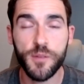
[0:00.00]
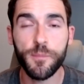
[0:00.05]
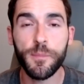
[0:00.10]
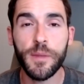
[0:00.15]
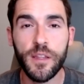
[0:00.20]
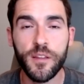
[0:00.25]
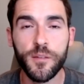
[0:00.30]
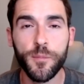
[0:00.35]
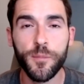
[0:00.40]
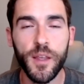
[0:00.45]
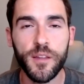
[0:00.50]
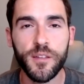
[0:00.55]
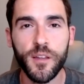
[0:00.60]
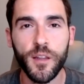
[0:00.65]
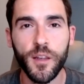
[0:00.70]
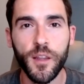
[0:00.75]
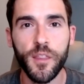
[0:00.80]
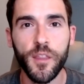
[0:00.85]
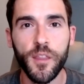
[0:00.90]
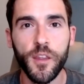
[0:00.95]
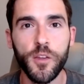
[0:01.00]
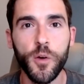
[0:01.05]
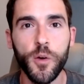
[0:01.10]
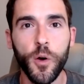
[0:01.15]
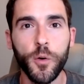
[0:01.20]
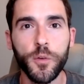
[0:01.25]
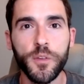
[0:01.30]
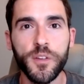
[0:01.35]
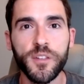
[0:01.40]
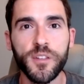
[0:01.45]
means basically that you
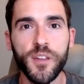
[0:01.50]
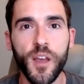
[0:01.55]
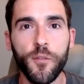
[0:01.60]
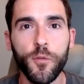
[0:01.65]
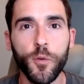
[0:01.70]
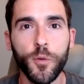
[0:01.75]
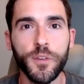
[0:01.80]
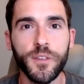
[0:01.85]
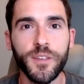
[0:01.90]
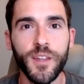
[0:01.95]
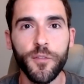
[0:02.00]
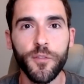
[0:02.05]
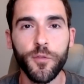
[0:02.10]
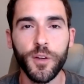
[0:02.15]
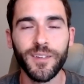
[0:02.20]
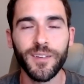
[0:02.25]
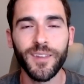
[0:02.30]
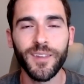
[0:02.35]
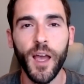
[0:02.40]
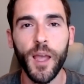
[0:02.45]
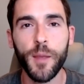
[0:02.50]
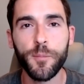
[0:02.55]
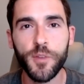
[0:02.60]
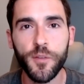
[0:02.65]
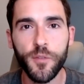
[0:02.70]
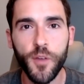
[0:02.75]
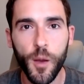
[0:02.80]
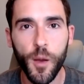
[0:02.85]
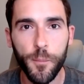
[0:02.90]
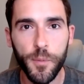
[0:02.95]
own several different types
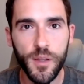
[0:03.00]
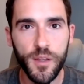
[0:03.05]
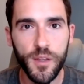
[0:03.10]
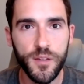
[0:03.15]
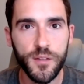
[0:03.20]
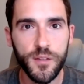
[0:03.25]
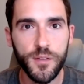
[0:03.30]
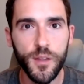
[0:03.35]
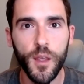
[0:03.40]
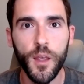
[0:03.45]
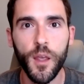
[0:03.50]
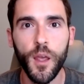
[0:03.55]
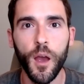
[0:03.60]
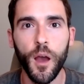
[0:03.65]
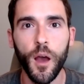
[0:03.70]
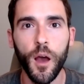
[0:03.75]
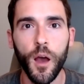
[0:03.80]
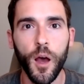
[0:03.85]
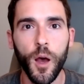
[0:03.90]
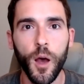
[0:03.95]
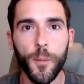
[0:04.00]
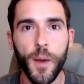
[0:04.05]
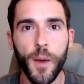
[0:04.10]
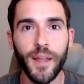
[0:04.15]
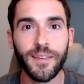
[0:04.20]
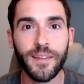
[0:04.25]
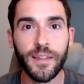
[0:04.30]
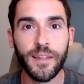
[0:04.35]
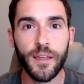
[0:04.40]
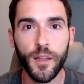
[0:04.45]
of companies.
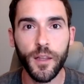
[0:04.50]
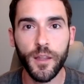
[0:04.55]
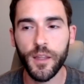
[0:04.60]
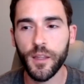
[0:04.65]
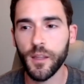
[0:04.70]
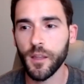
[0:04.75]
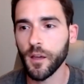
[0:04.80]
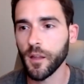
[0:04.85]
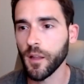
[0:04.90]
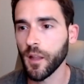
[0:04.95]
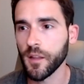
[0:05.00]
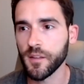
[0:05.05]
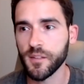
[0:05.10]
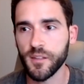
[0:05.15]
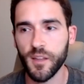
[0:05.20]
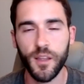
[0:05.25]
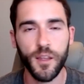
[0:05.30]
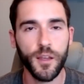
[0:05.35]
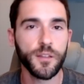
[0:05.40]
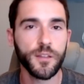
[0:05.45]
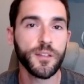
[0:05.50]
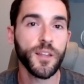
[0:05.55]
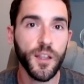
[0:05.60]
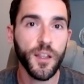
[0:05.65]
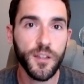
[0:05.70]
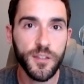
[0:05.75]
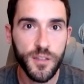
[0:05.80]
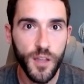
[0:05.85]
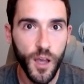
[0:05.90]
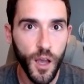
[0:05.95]
Ideally, let's say a tech
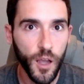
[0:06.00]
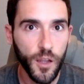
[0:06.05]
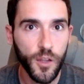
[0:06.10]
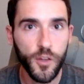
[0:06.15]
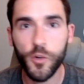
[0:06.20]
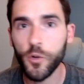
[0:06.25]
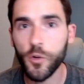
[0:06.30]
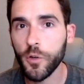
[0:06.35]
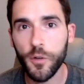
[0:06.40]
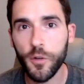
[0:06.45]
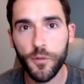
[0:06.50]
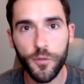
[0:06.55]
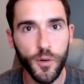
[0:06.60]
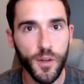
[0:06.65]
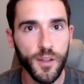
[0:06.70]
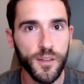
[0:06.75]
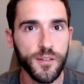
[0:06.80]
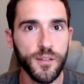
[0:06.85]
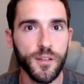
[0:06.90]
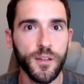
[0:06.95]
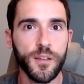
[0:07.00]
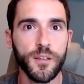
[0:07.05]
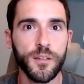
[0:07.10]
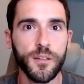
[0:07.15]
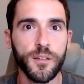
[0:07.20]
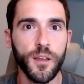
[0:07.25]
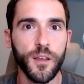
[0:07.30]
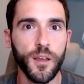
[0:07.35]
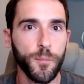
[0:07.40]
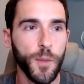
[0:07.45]
stock, Google, for instance,
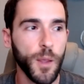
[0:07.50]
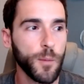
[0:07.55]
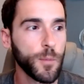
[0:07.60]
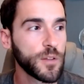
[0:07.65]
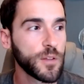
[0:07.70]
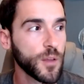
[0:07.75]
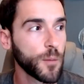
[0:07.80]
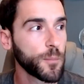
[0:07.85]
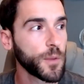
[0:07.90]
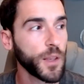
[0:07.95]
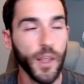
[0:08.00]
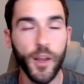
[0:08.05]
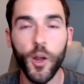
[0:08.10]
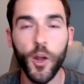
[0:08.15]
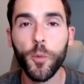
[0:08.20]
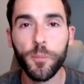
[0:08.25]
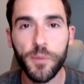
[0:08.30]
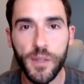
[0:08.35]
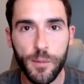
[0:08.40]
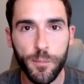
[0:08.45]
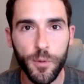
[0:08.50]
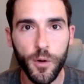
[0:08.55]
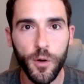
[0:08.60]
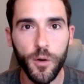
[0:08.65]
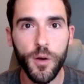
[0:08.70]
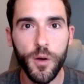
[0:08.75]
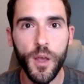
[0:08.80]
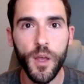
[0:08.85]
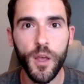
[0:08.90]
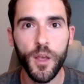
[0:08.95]
and maybe something like Home
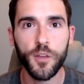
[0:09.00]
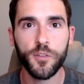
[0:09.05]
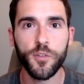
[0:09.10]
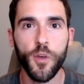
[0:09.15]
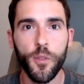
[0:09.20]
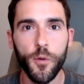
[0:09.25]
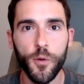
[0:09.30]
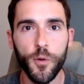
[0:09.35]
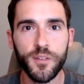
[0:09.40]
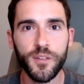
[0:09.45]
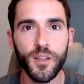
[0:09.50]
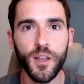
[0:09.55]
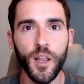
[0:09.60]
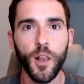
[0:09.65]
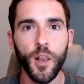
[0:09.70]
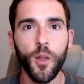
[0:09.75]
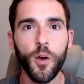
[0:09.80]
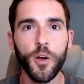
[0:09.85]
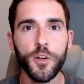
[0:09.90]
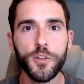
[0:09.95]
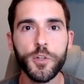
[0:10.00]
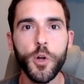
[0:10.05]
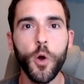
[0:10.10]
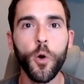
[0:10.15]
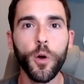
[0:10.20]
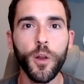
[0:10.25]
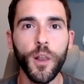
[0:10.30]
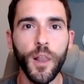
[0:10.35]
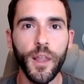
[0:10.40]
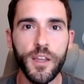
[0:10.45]
Depot. So there isn't a large
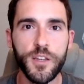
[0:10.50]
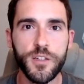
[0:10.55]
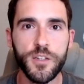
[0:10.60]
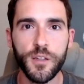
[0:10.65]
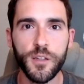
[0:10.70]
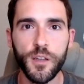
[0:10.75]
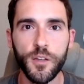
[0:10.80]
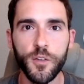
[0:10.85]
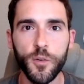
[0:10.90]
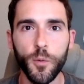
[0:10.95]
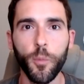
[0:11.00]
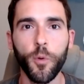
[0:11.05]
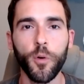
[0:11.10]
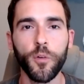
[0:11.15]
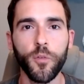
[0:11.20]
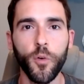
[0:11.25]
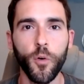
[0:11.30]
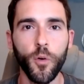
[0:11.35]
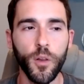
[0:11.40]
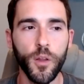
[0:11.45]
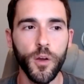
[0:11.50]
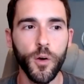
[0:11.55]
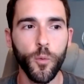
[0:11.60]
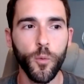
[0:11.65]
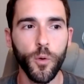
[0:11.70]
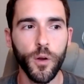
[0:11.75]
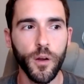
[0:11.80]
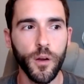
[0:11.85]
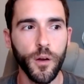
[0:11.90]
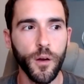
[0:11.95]
correlation in your portfolio
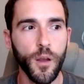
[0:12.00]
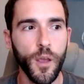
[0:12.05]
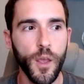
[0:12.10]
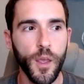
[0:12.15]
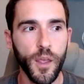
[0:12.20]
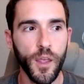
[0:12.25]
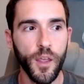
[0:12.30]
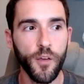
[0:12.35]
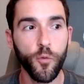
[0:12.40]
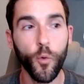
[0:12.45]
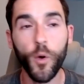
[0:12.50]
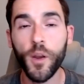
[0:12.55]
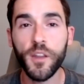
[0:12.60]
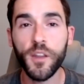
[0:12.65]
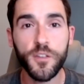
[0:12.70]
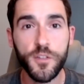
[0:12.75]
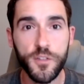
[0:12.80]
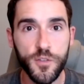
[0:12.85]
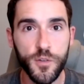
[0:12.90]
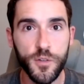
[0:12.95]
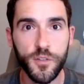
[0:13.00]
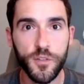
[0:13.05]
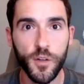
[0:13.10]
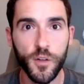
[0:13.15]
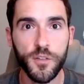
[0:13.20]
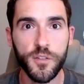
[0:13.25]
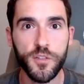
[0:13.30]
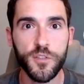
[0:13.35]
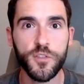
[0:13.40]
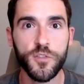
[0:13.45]
where if one industry
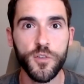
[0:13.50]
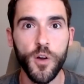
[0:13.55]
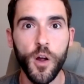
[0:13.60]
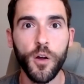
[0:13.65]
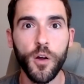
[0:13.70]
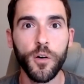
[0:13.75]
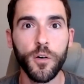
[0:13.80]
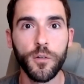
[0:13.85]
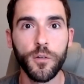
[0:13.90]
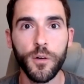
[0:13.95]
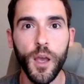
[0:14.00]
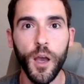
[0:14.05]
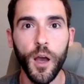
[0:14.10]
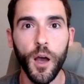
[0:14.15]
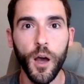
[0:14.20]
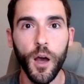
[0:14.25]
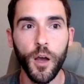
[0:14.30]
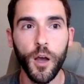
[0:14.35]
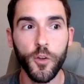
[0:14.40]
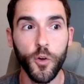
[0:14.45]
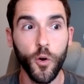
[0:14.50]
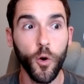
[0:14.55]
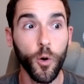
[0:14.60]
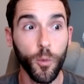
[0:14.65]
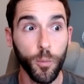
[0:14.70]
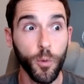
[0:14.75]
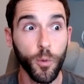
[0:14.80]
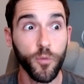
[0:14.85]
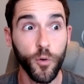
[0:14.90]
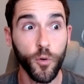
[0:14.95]
starts to struggle, your whole
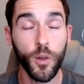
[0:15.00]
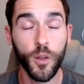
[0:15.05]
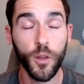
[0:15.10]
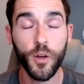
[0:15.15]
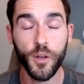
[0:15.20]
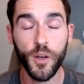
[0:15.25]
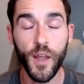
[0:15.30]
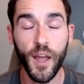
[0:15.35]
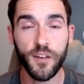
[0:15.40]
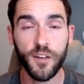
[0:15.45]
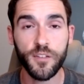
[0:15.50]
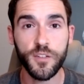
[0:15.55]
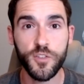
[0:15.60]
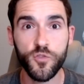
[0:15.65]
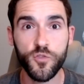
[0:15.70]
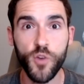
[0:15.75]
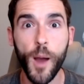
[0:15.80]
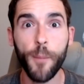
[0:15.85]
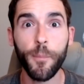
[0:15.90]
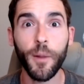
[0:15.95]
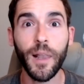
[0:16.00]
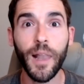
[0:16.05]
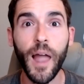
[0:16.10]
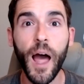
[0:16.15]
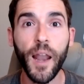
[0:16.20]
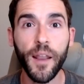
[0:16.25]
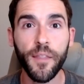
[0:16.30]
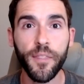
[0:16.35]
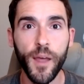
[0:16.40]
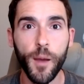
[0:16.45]
portfolio could actually drop a
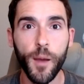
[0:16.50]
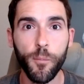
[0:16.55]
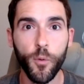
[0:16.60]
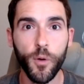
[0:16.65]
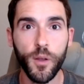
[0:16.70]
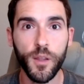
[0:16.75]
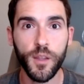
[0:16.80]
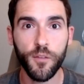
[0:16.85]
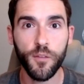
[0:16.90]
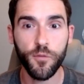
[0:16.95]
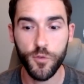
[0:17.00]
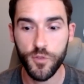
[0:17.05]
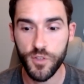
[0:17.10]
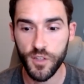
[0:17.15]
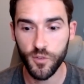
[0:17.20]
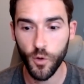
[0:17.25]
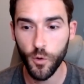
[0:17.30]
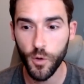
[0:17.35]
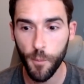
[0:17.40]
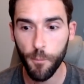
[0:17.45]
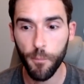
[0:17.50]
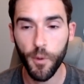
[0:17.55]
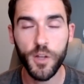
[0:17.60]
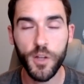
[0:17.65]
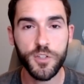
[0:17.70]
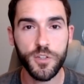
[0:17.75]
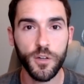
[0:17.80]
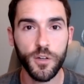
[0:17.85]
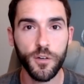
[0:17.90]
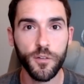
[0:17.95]
lot at that point. If you just own a
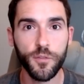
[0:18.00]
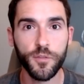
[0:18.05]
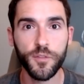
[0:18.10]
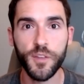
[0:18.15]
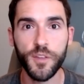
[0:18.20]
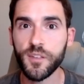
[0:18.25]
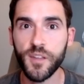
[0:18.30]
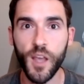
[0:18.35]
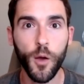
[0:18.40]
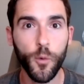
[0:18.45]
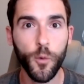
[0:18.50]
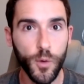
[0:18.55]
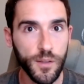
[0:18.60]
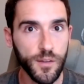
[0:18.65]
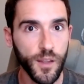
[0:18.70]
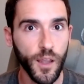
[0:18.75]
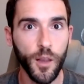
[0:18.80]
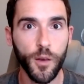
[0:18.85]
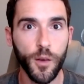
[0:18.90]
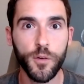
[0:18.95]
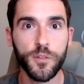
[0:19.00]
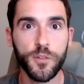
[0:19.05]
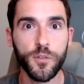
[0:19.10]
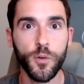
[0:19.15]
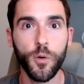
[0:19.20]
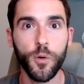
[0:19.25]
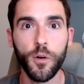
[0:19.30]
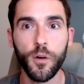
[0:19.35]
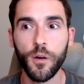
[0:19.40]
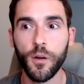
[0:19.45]
bunch of discount retailers
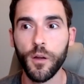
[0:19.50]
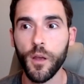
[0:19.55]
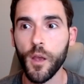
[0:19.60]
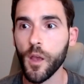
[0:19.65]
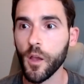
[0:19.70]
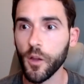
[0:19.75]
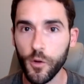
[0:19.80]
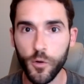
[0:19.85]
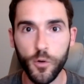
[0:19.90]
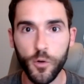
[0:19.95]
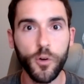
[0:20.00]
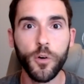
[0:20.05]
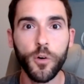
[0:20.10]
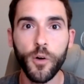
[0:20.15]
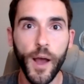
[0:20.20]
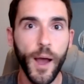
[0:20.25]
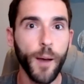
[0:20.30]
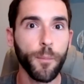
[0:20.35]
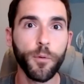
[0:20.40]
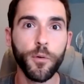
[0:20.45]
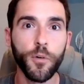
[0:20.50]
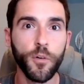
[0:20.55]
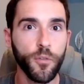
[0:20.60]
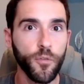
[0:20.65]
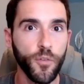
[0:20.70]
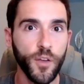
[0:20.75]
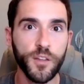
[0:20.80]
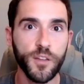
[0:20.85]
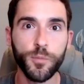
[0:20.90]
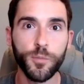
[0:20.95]
or Google, Apple,
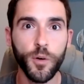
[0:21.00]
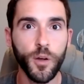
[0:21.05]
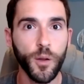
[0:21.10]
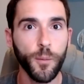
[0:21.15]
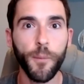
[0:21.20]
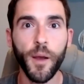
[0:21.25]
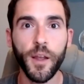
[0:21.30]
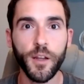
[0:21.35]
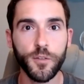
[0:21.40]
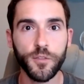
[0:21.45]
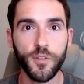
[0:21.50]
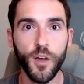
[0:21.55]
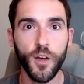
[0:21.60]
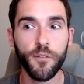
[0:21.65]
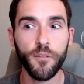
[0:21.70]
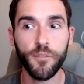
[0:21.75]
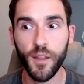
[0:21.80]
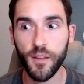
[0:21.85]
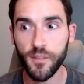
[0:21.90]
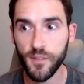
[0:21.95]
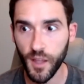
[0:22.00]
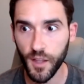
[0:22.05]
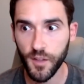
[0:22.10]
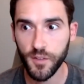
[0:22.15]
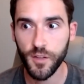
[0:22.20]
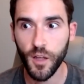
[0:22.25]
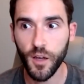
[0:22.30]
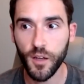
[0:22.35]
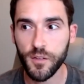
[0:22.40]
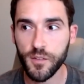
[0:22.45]
Facebook, Microsoft, and tech
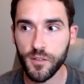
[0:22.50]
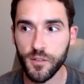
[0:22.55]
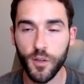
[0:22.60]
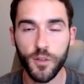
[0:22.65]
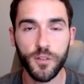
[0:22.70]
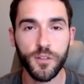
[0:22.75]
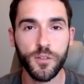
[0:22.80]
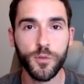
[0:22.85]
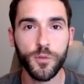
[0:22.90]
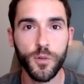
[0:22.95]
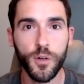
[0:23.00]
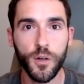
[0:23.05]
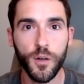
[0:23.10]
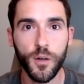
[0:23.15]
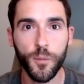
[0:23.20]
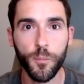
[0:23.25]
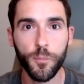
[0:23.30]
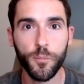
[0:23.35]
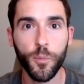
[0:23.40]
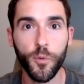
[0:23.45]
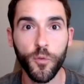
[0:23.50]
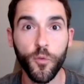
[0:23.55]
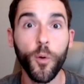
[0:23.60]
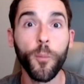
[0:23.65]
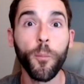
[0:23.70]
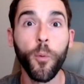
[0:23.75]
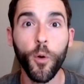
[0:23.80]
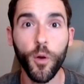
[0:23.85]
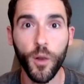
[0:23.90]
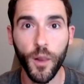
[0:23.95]
stocks start to perform
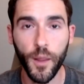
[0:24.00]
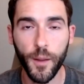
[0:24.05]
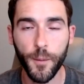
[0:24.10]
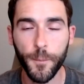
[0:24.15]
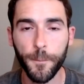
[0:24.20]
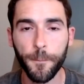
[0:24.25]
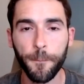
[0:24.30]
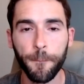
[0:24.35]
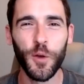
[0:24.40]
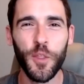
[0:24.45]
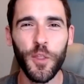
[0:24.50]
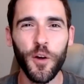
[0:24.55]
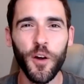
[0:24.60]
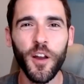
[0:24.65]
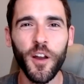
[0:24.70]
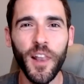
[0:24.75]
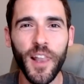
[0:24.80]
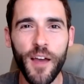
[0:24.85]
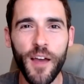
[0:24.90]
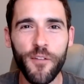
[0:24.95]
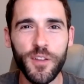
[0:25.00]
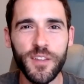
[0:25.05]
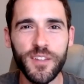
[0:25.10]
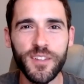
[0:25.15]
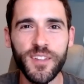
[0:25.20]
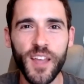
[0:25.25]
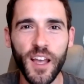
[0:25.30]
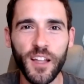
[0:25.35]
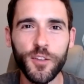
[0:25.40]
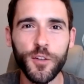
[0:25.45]
poorly. There are 11
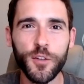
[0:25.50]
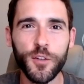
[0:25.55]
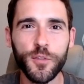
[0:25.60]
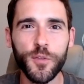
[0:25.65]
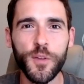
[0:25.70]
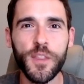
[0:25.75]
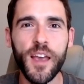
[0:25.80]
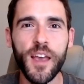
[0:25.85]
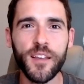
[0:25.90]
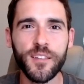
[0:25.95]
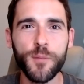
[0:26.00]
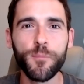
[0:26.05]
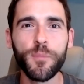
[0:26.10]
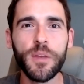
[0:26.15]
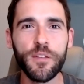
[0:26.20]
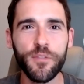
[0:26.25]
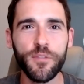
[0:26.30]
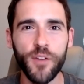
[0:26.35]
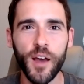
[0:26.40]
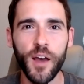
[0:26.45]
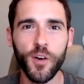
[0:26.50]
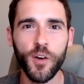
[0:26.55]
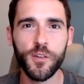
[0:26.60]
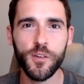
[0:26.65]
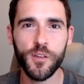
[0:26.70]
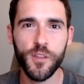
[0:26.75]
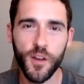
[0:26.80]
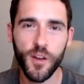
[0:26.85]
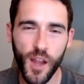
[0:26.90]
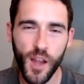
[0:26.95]
sectors for the S&P
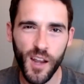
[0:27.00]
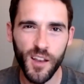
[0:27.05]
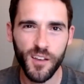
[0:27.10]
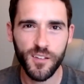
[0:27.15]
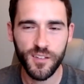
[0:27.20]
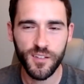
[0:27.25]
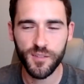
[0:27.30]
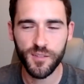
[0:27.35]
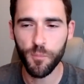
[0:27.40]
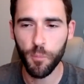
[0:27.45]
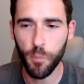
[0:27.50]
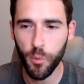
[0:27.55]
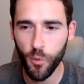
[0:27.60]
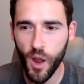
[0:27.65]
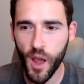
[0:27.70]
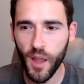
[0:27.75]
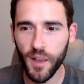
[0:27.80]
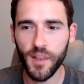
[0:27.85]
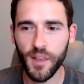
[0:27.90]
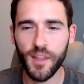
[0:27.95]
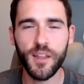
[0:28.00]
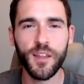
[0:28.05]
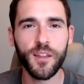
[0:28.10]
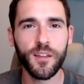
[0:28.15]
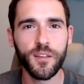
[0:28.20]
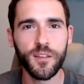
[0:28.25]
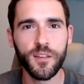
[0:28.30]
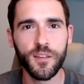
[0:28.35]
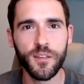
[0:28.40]
500. They're kind of just broadly